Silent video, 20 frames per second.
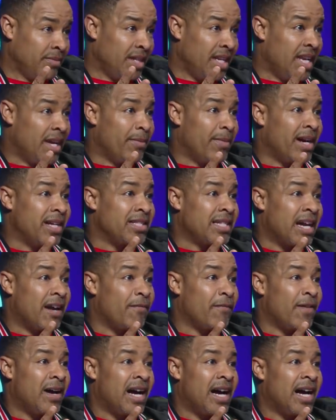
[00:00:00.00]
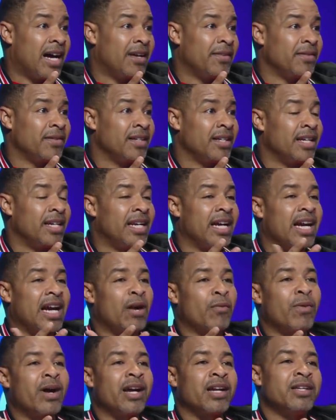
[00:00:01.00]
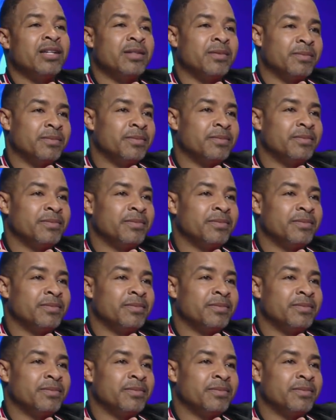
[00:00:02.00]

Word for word: my top 5, and I got Rakim. So